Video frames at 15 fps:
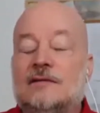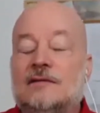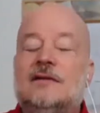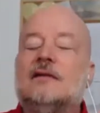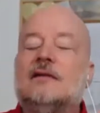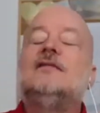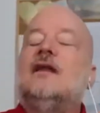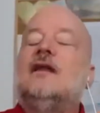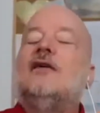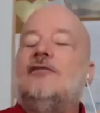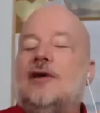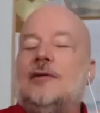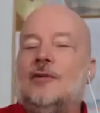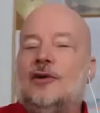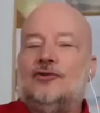who doesn't know
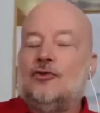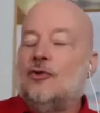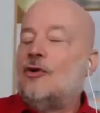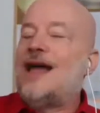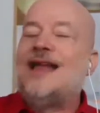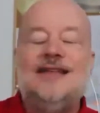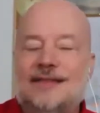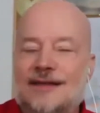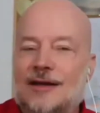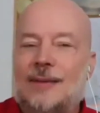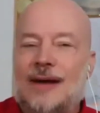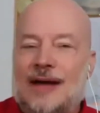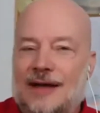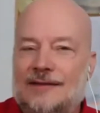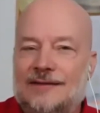very much or anything
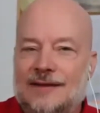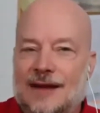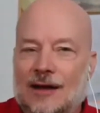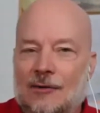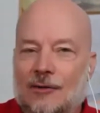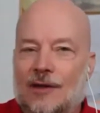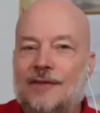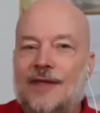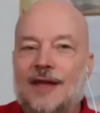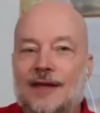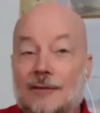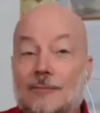about SEO, and they can